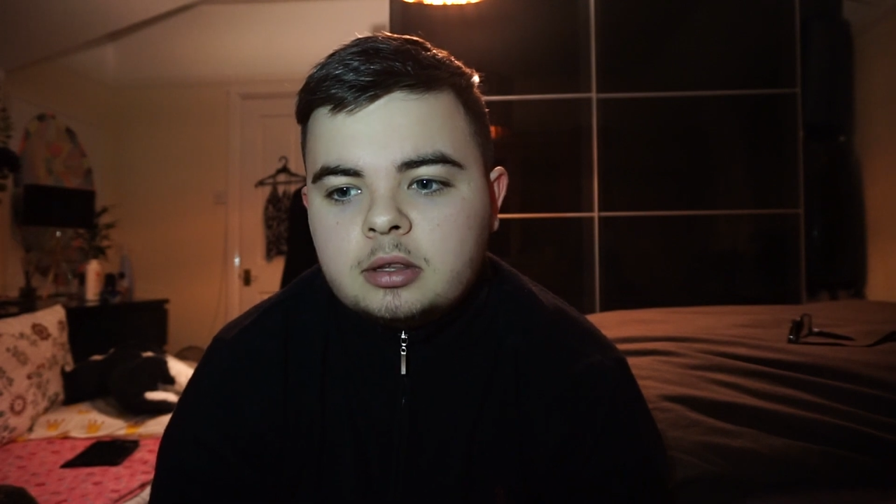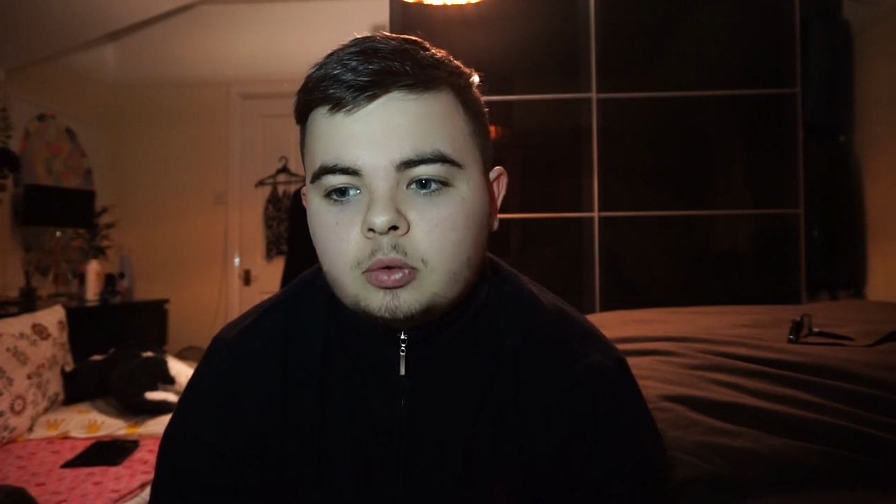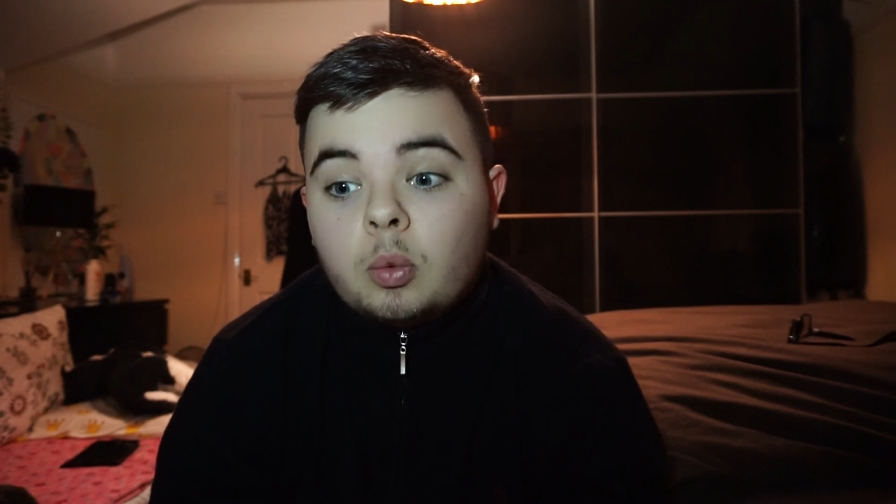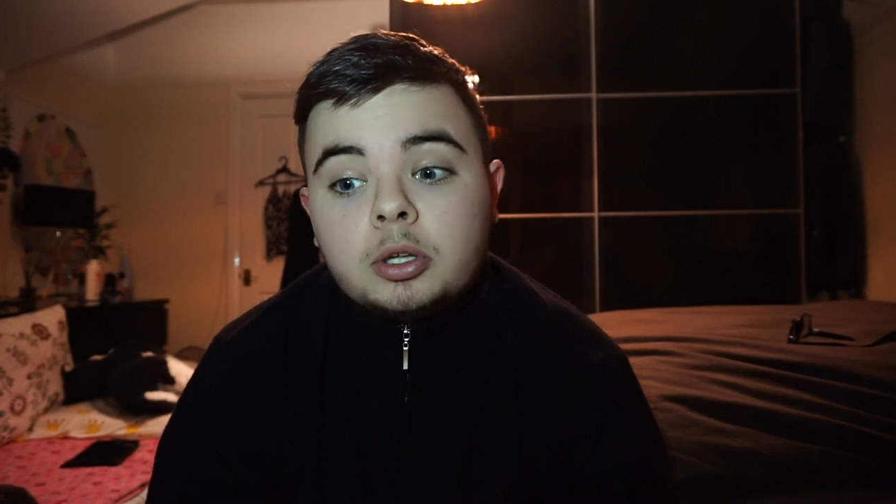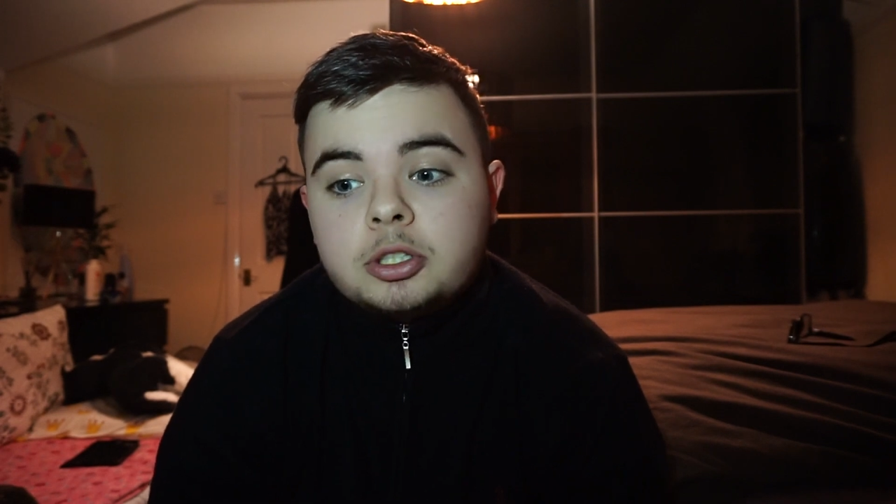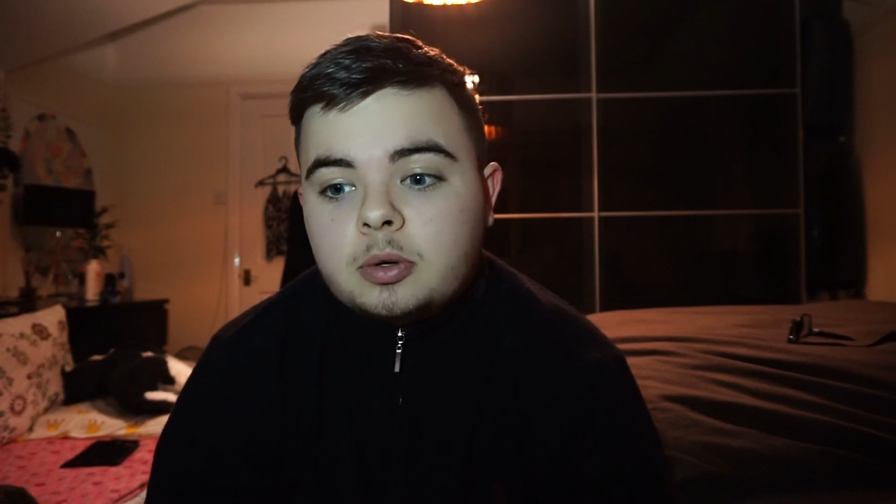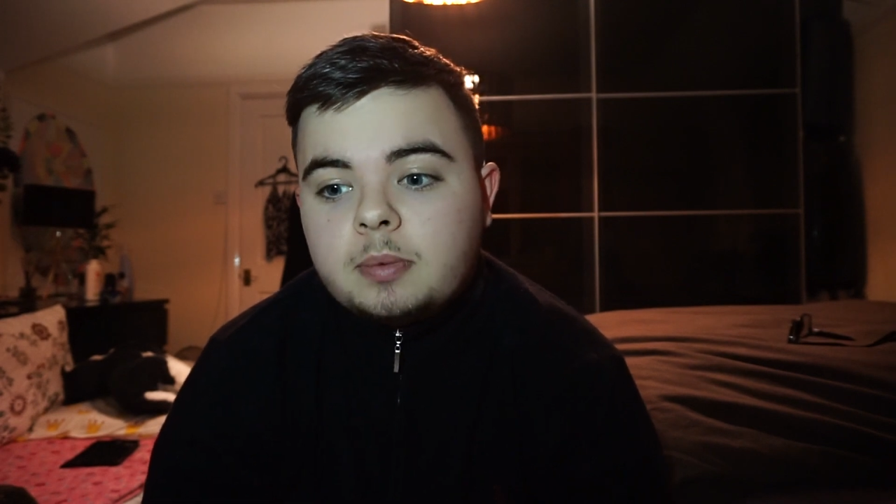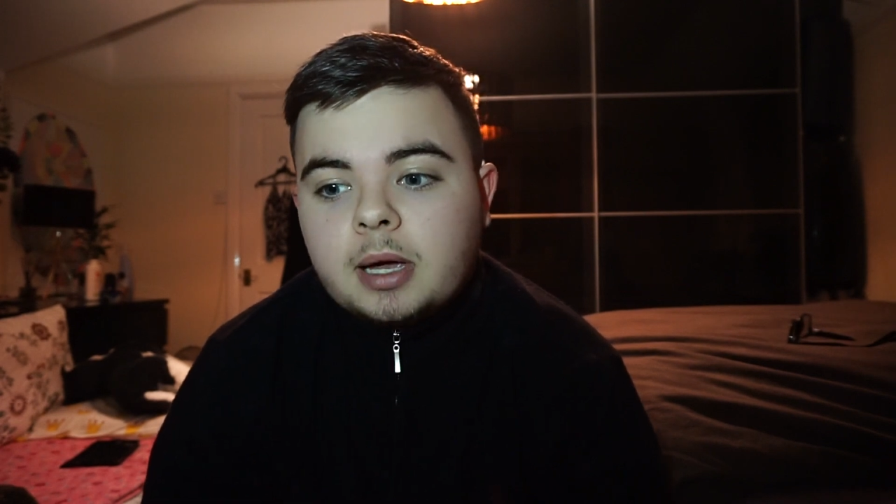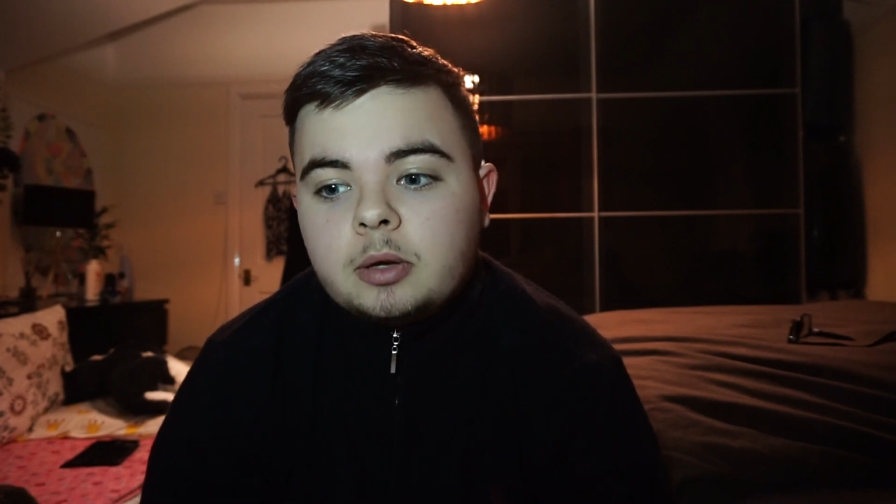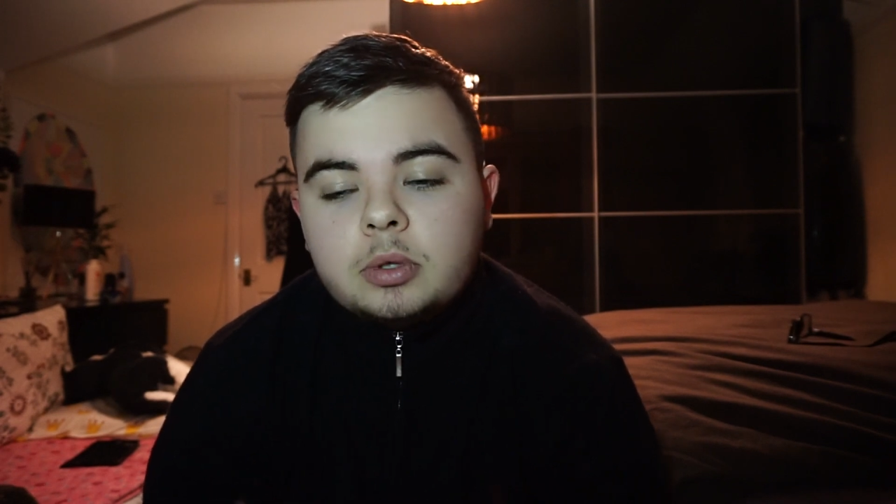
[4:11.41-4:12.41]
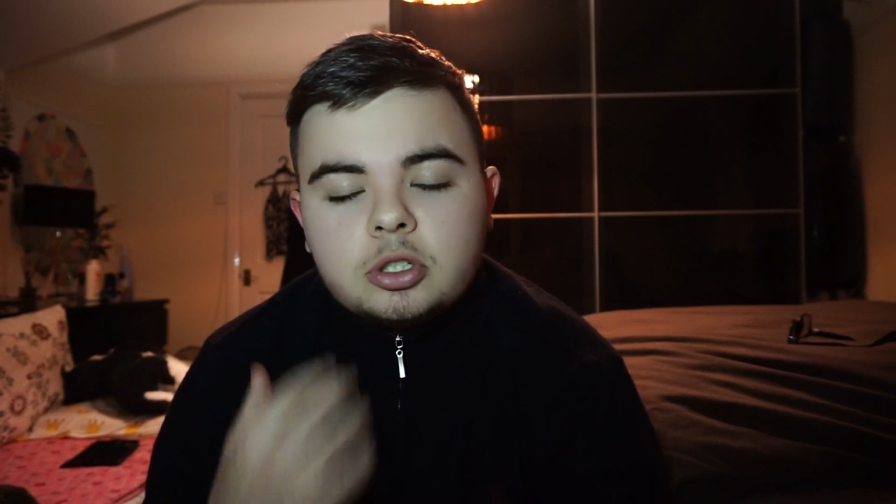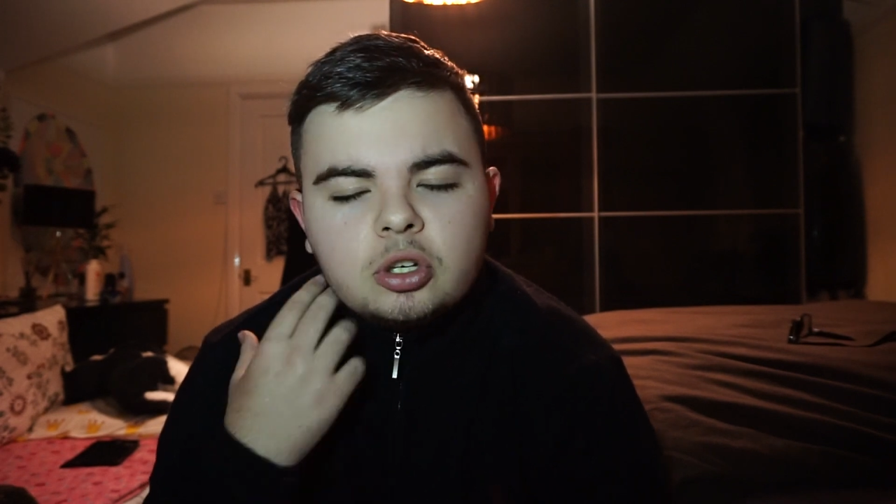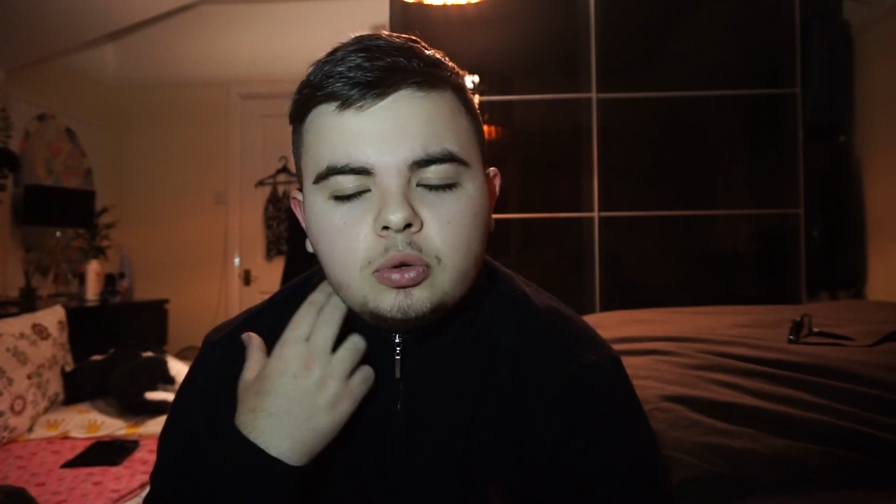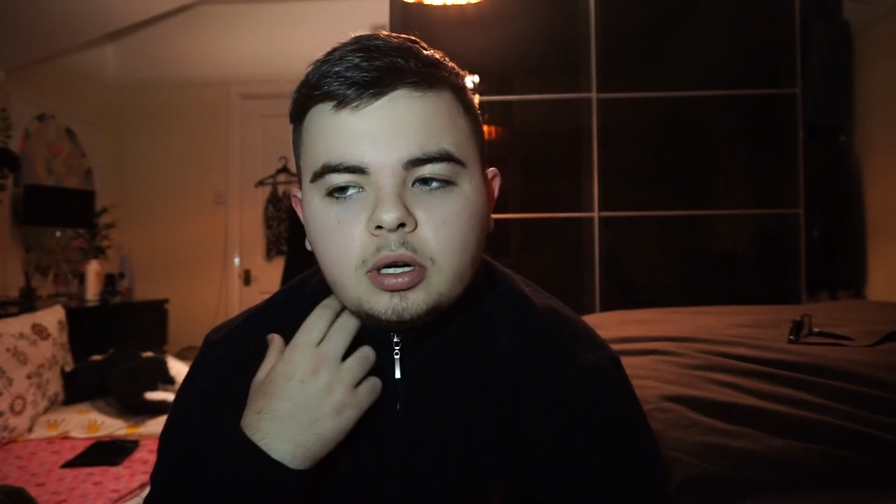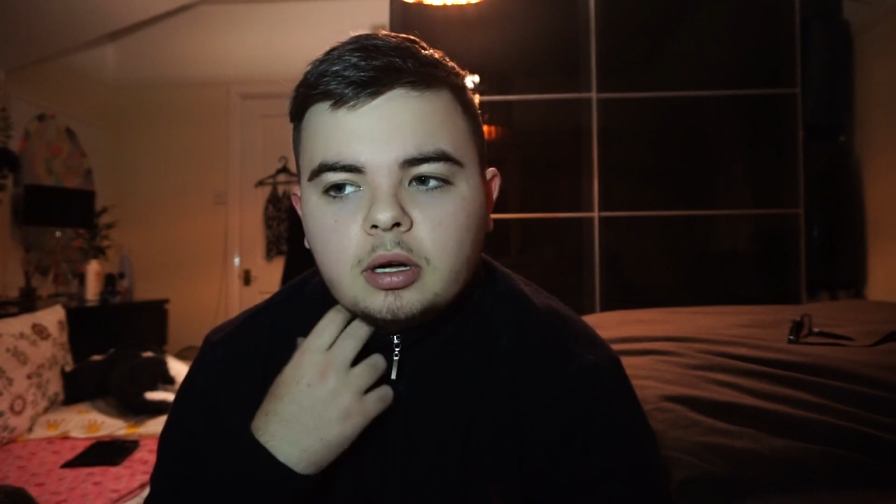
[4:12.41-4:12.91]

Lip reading: 1-2 he played with Duke,